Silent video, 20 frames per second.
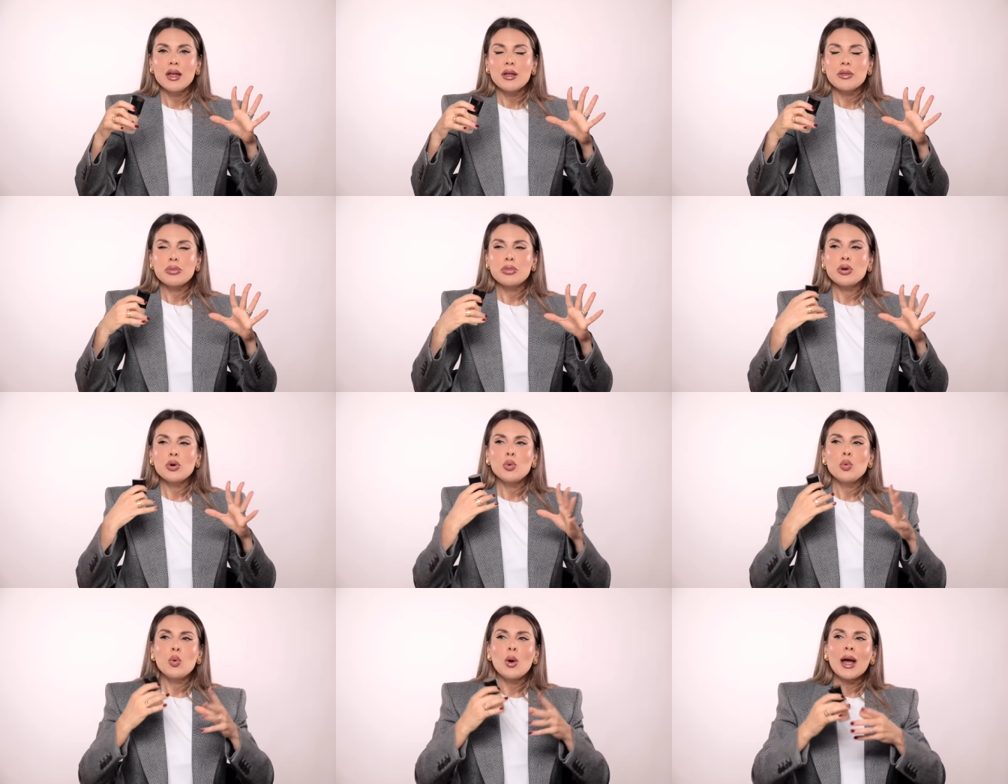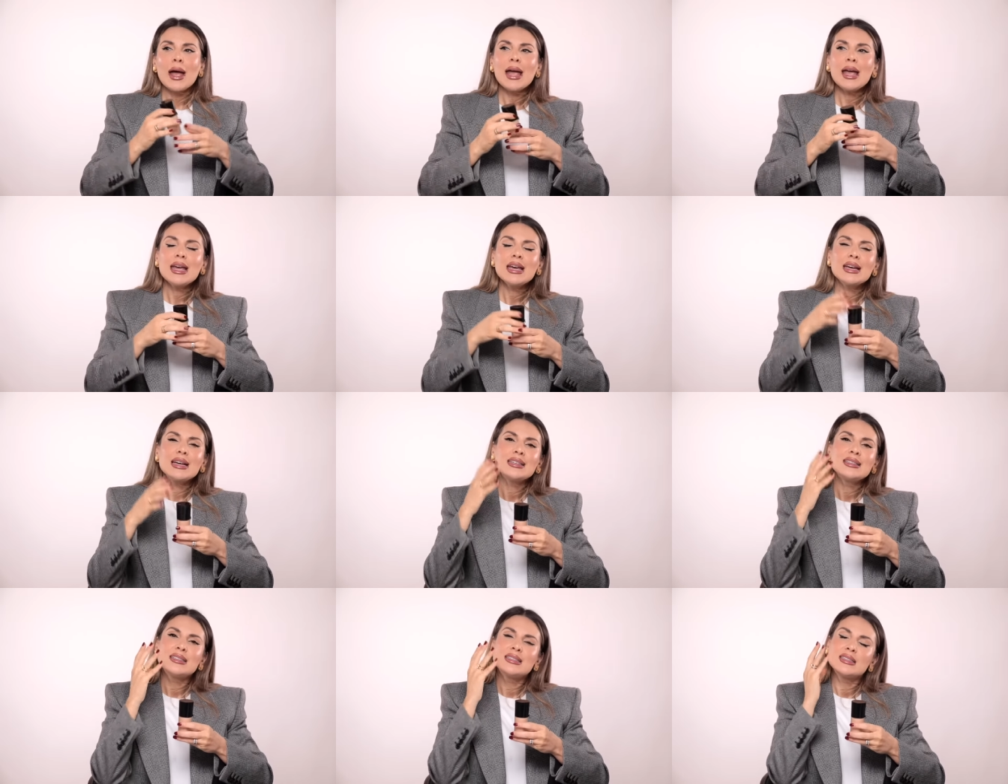The way
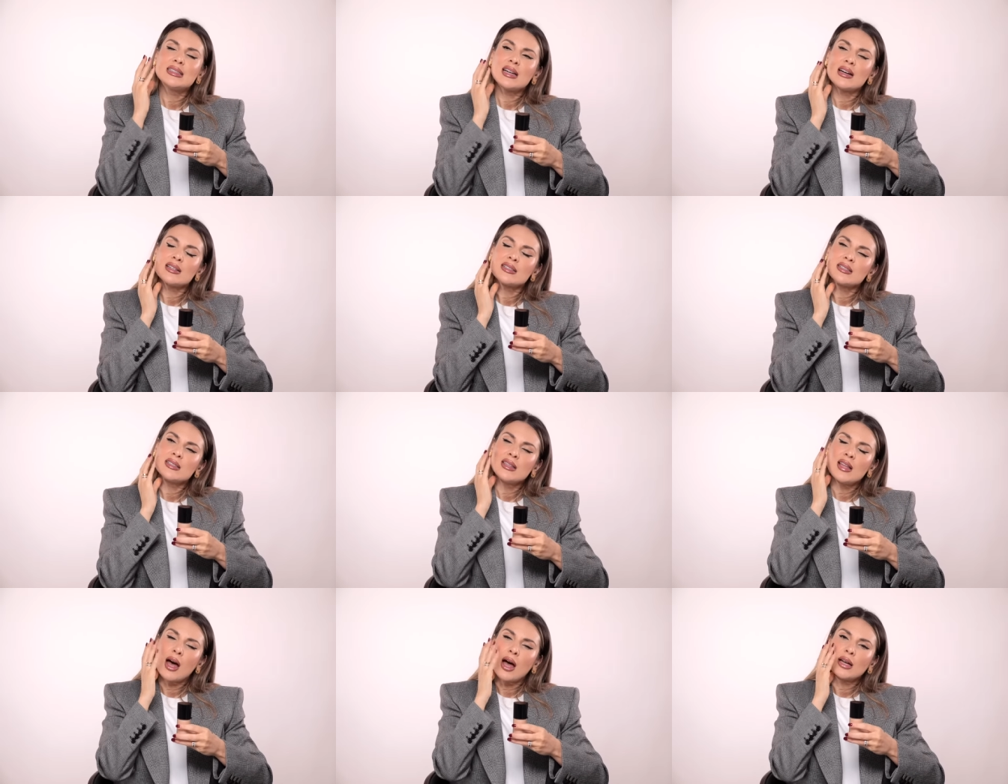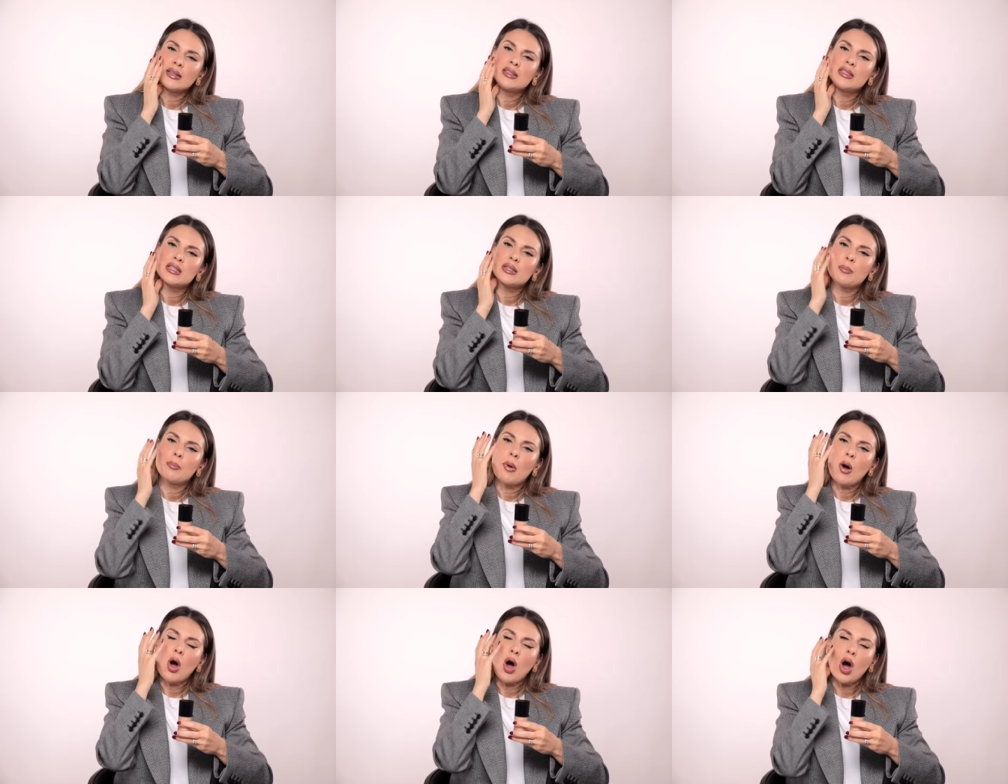it does not
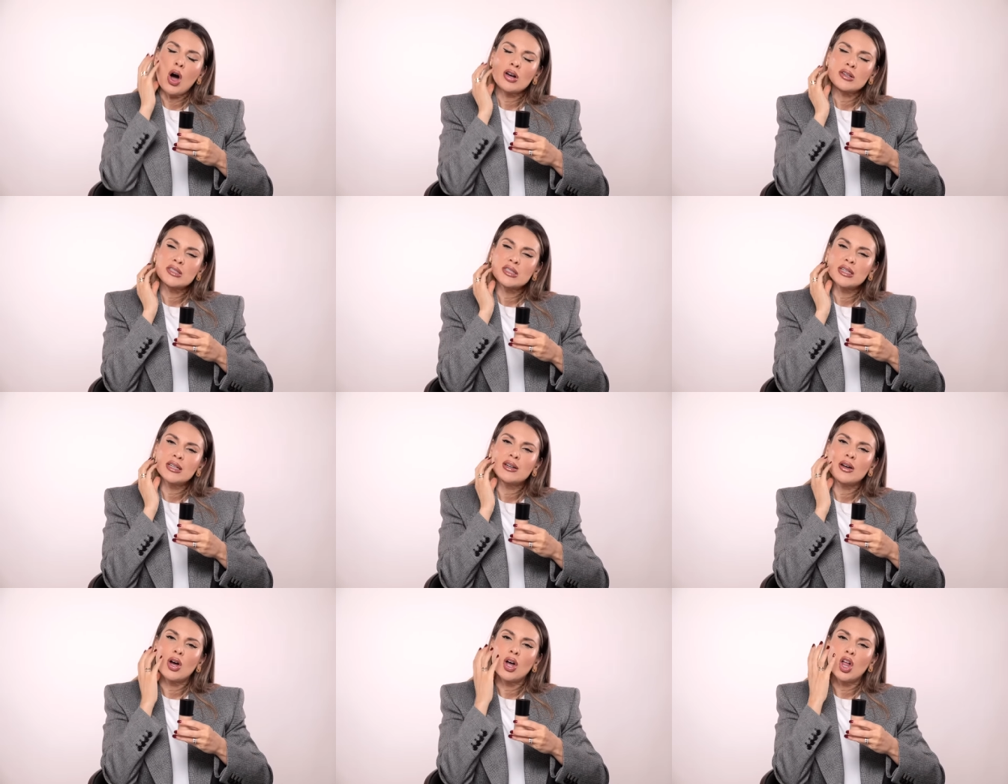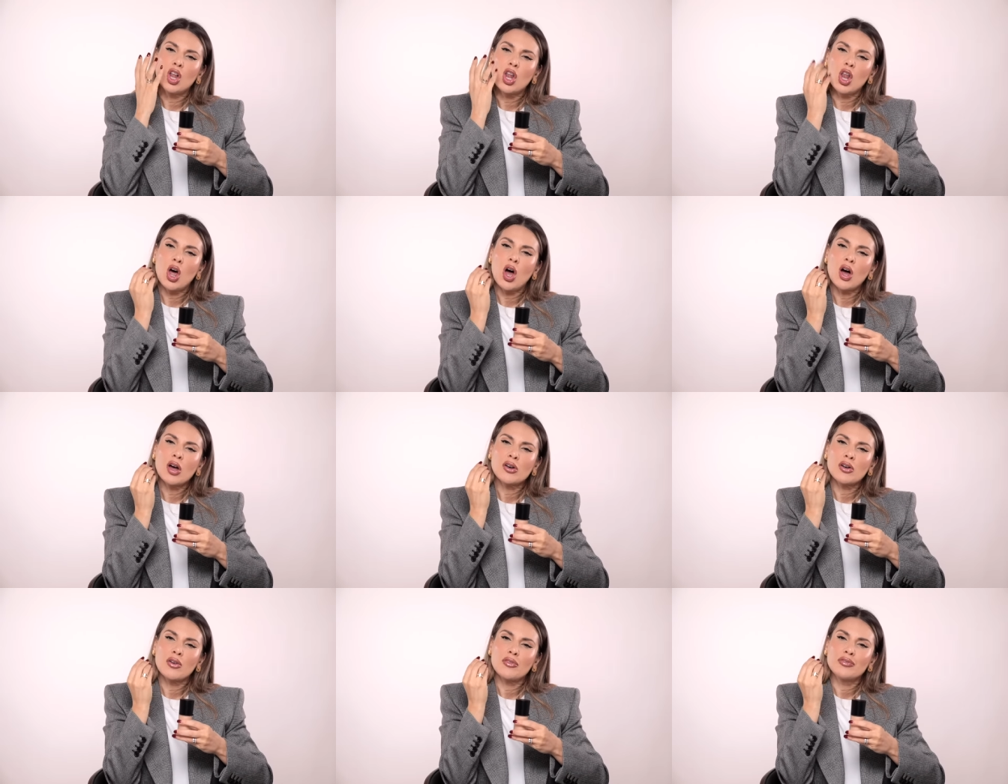deposit a
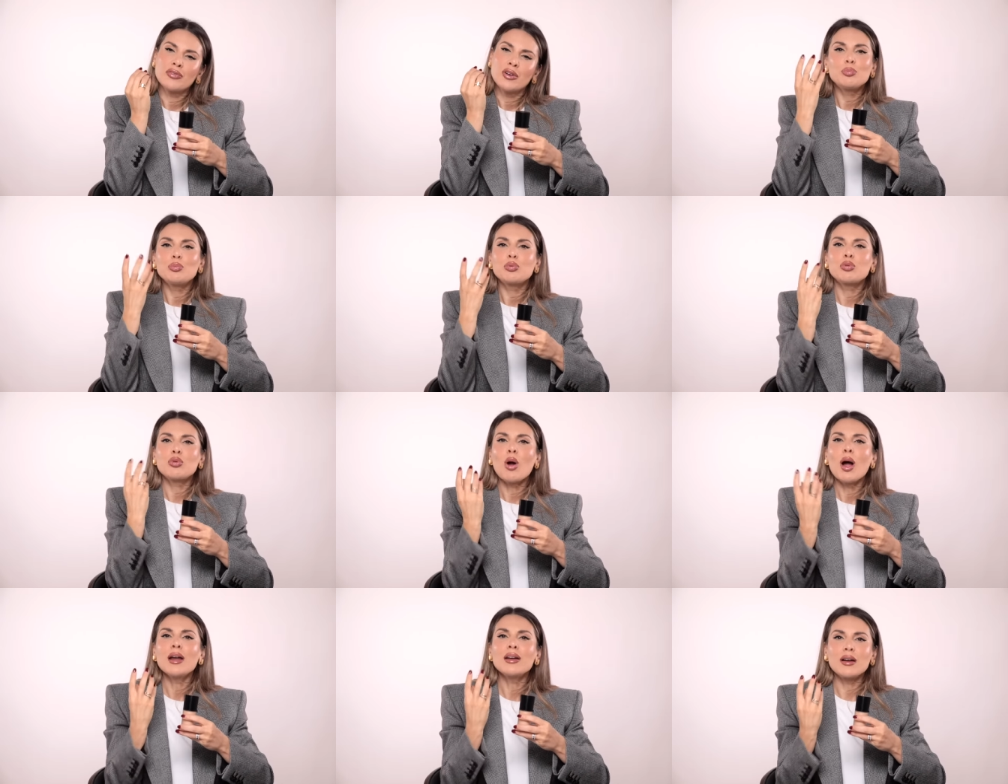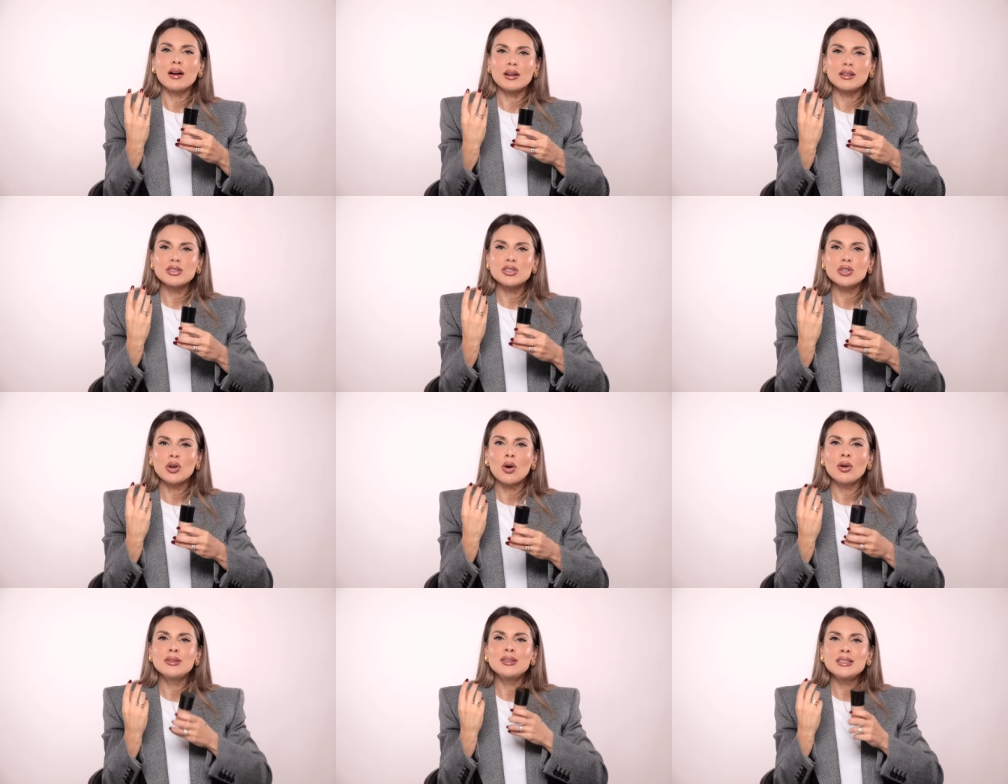lot of product
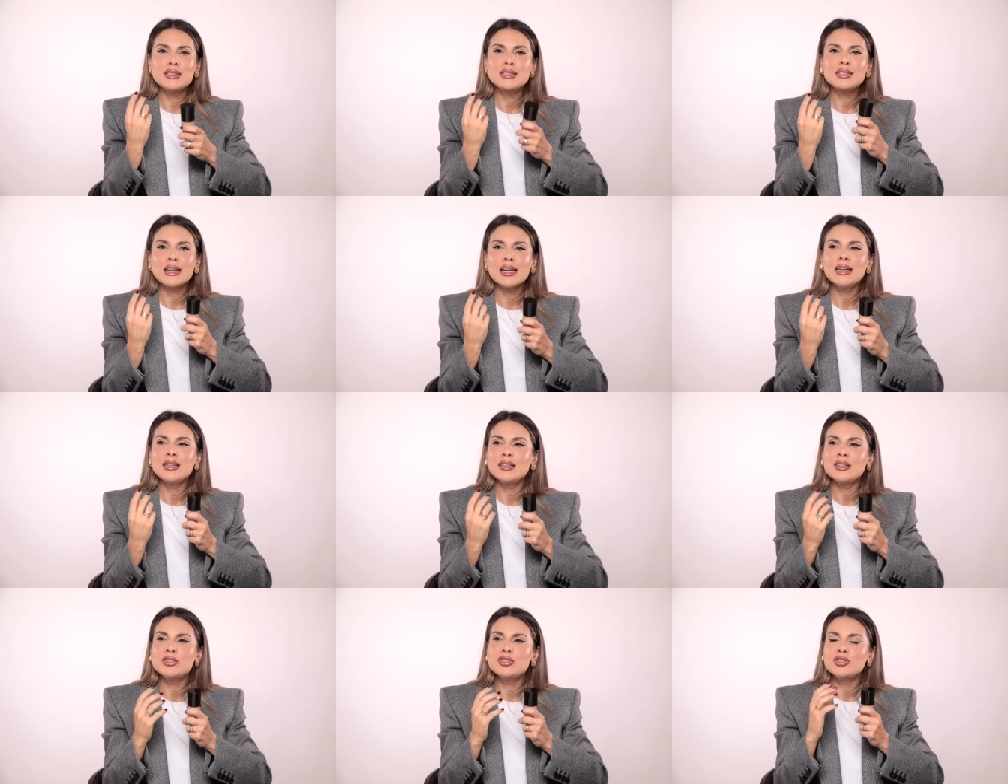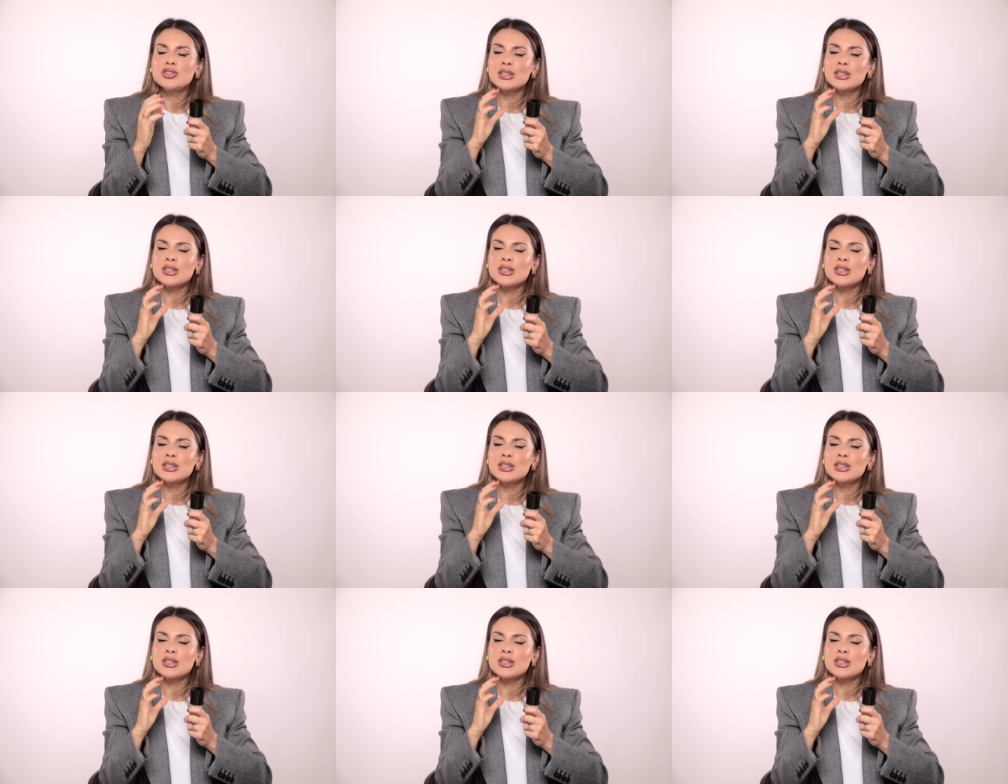on the skin, it's